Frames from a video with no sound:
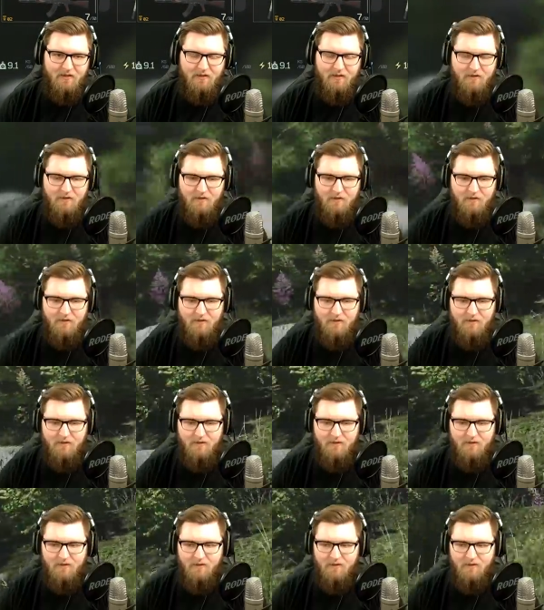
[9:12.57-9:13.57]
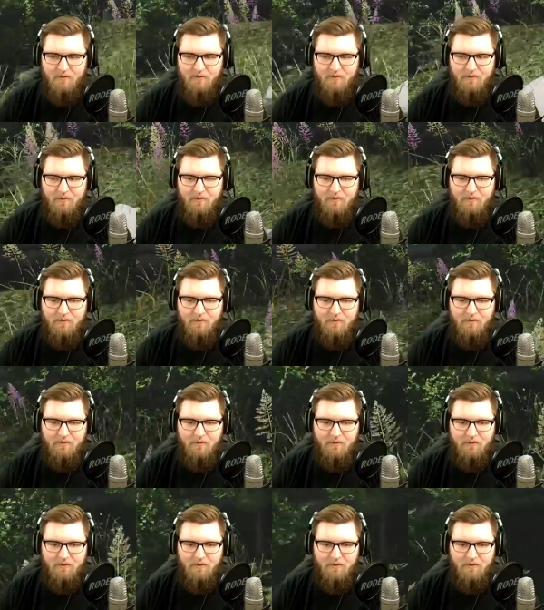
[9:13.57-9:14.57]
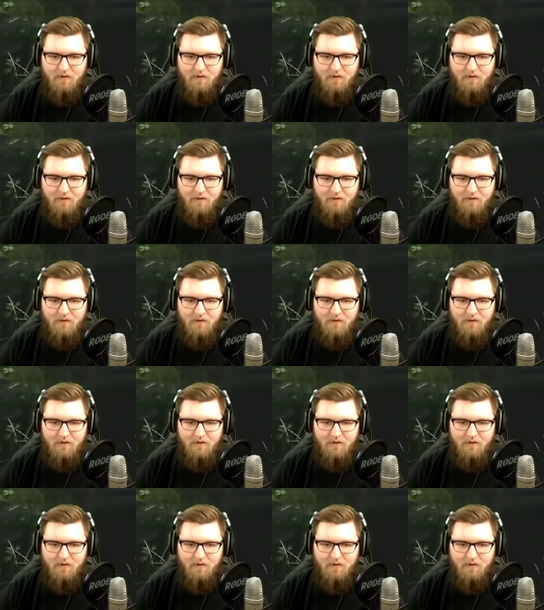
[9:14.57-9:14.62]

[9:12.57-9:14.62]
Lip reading: (no one is talking)